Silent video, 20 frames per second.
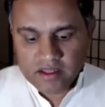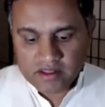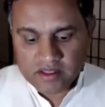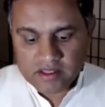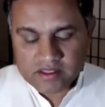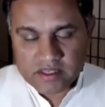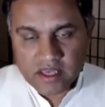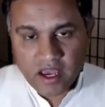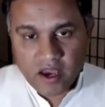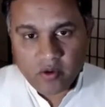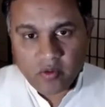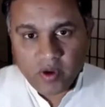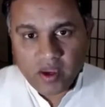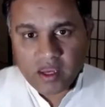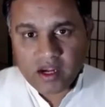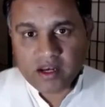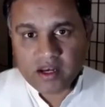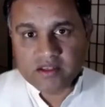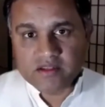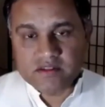This
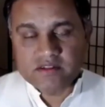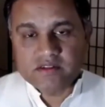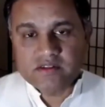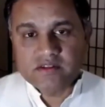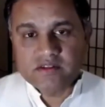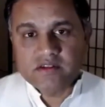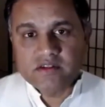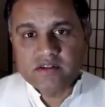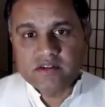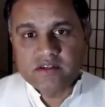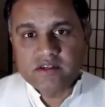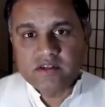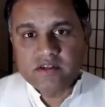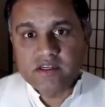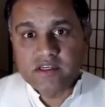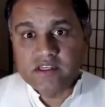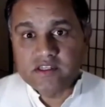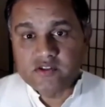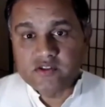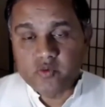awareness
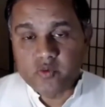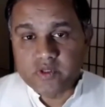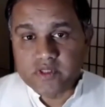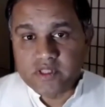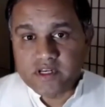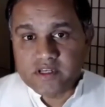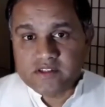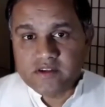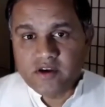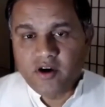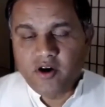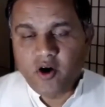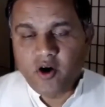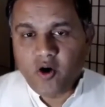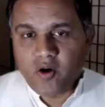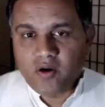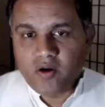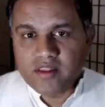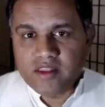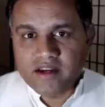is with us
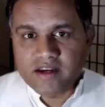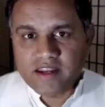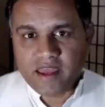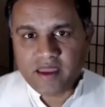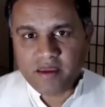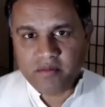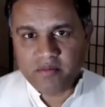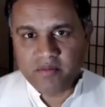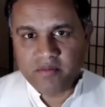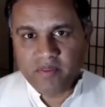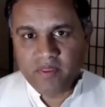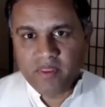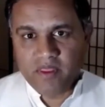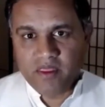all the time.